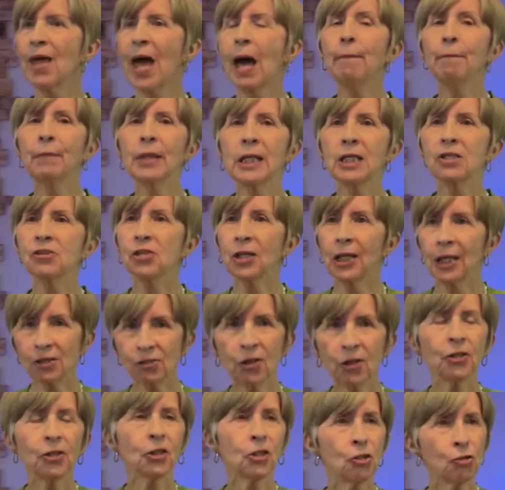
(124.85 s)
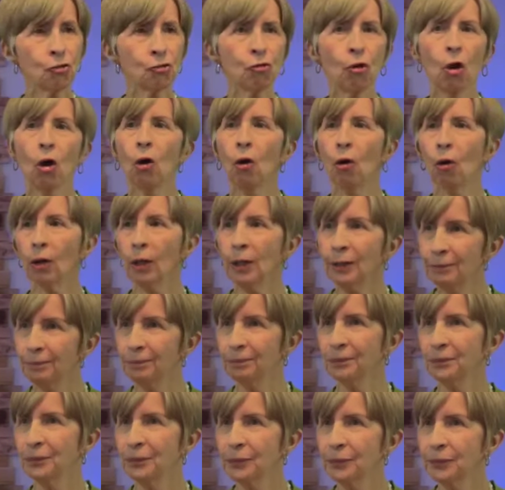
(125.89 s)
then that means he's in
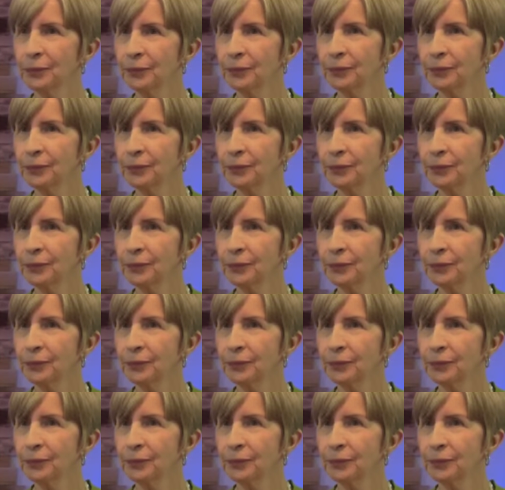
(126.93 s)
control.